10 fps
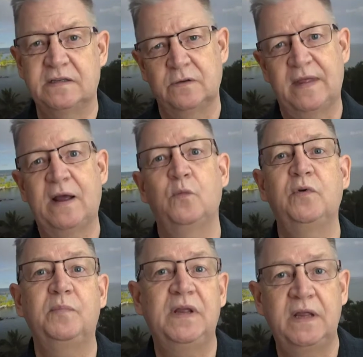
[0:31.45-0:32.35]
So that
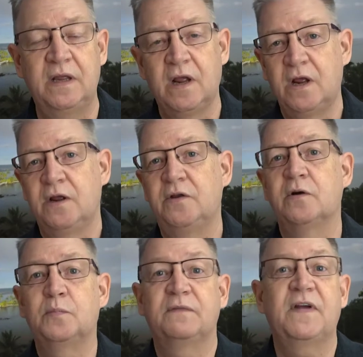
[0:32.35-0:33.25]
would be
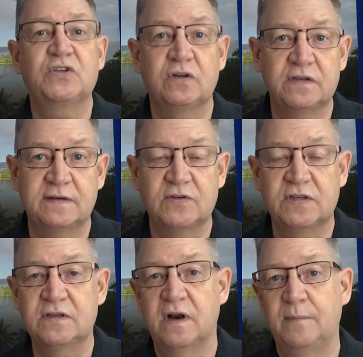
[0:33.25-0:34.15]
your professional
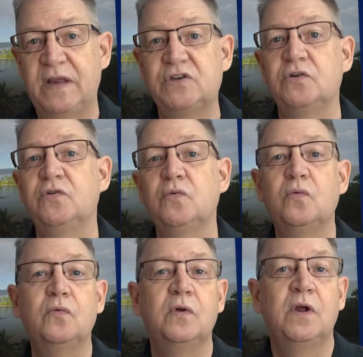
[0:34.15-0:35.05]
services automation
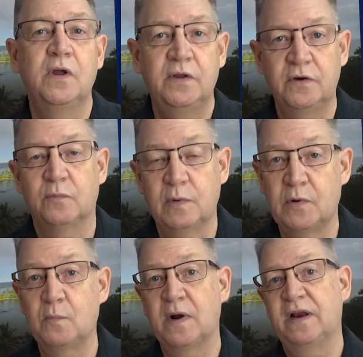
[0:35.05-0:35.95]
tool, your
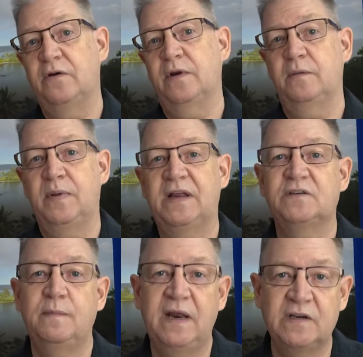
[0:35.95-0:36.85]
remote monitoring and
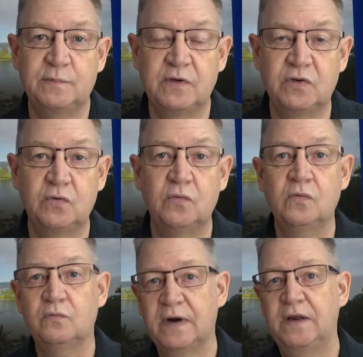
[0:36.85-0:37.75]
patch management
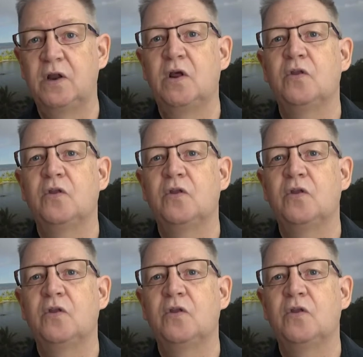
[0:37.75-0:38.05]
tool, right?